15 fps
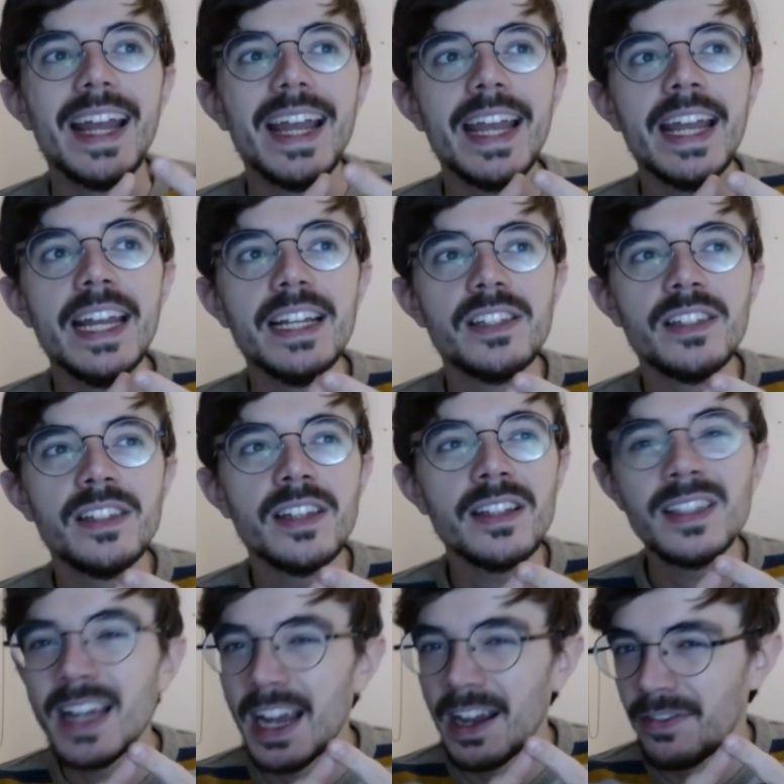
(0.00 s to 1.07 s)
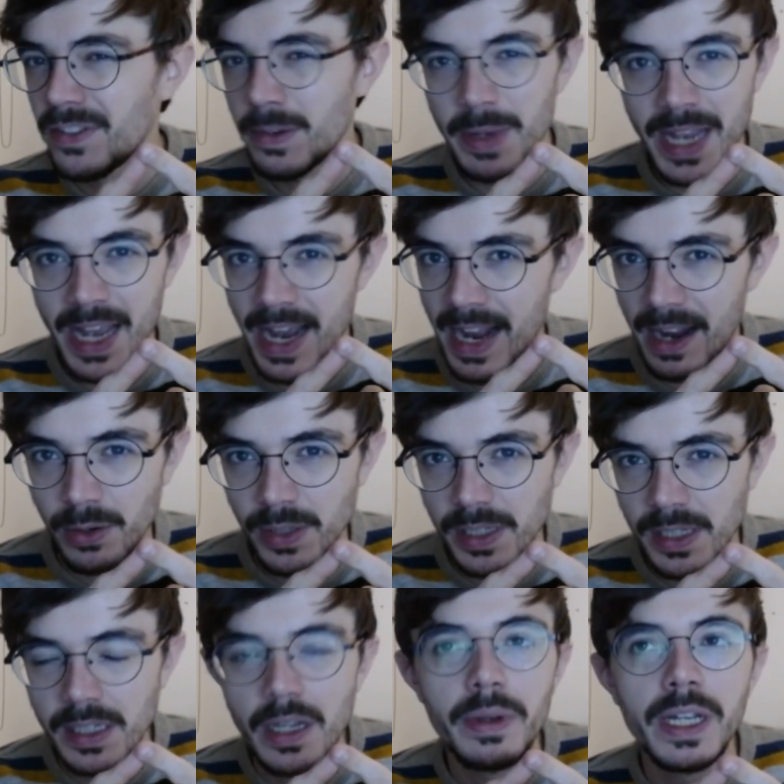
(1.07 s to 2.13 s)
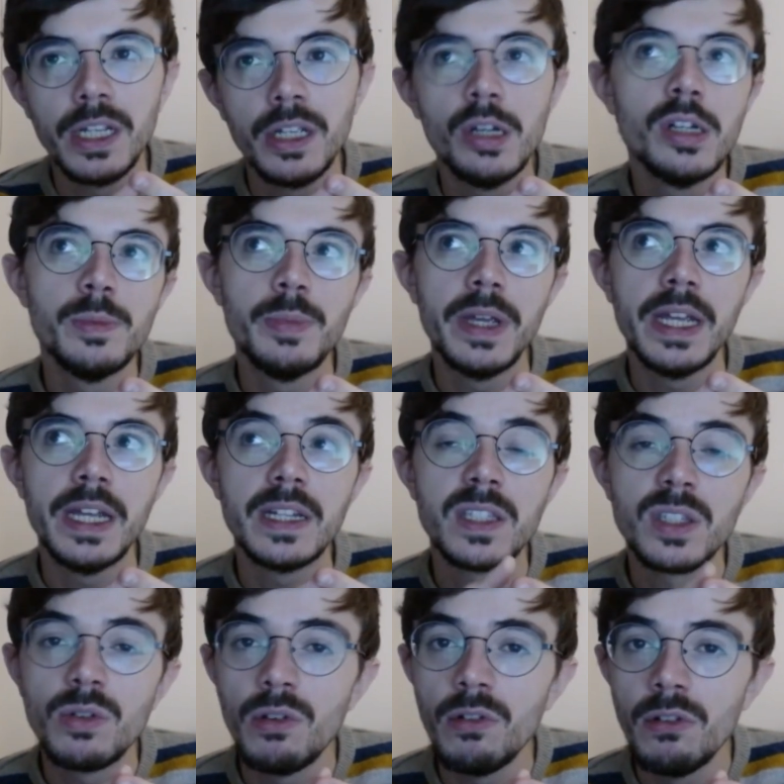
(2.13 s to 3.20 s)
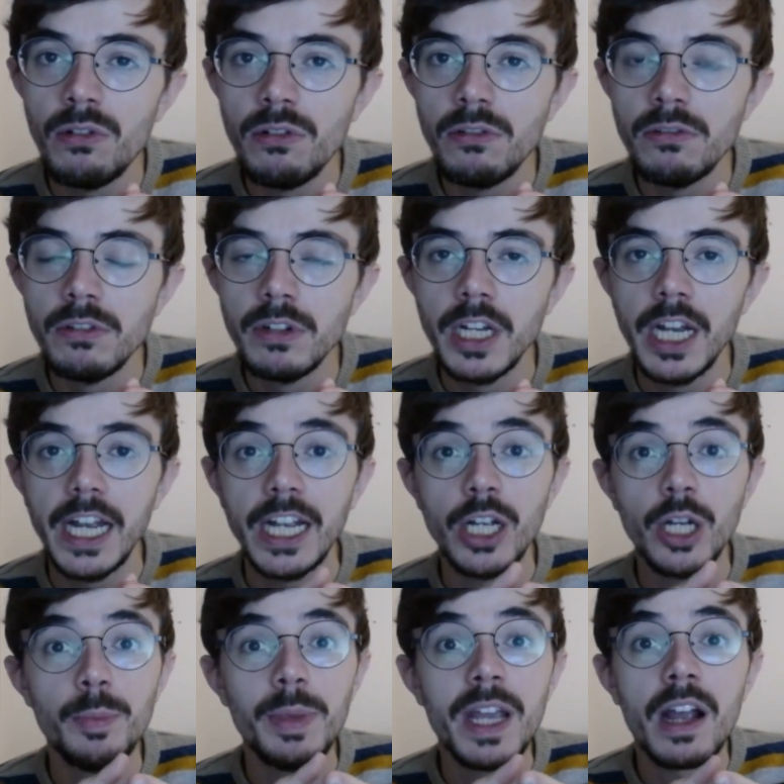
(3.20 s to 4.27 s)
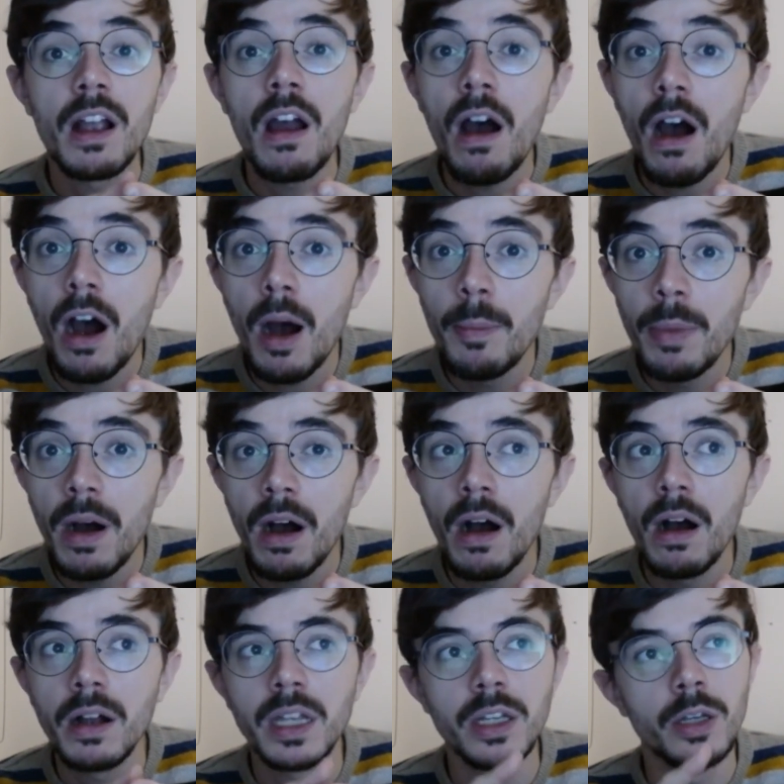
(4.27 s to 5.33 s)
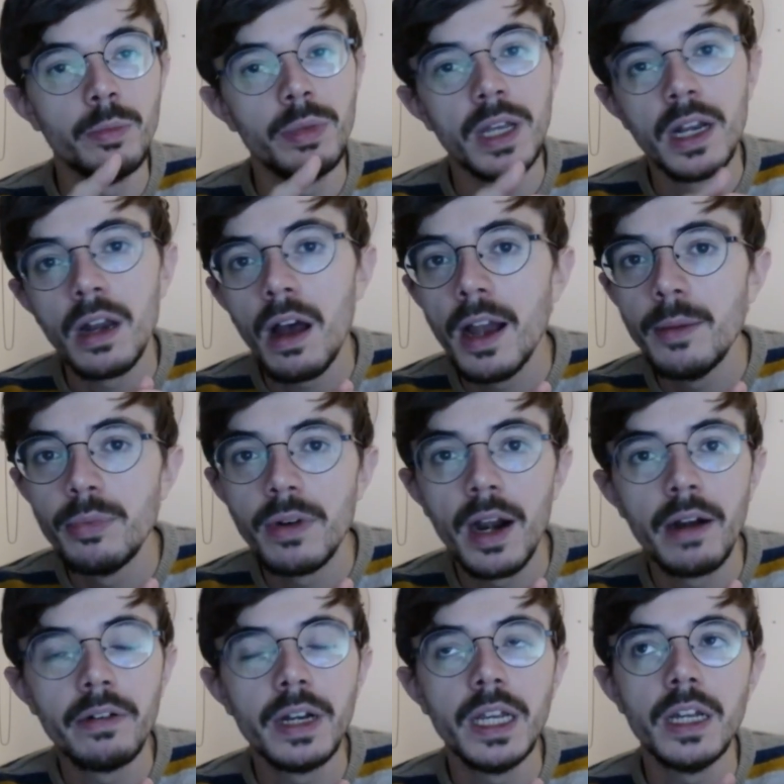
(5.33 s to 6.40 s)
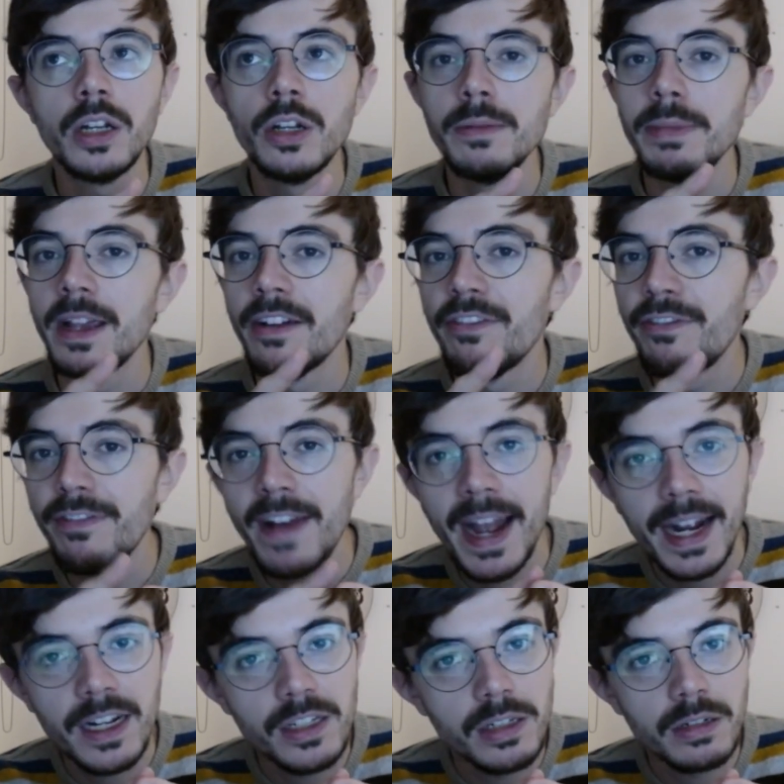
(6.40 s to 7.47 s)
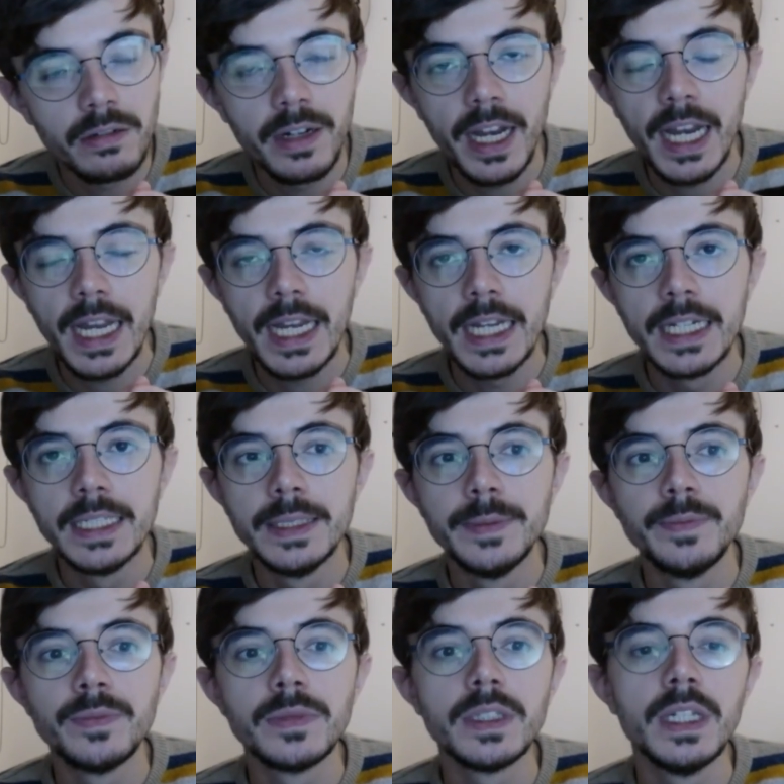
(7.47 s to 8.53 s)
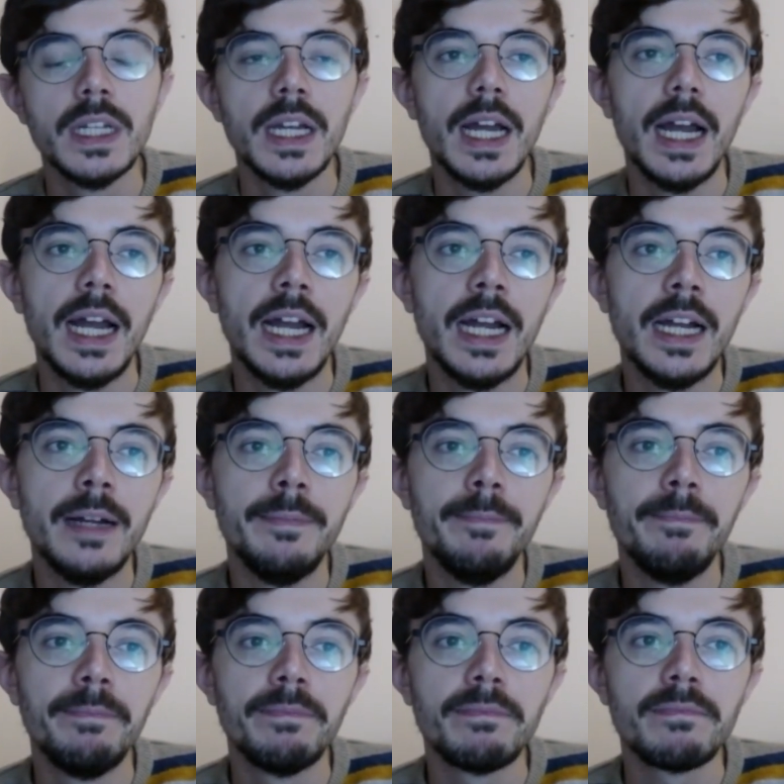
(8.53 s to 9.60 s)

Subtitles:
It doesn't have to be a house, so it could be a school, it could be a car park, it could be a library, it could be a factory. And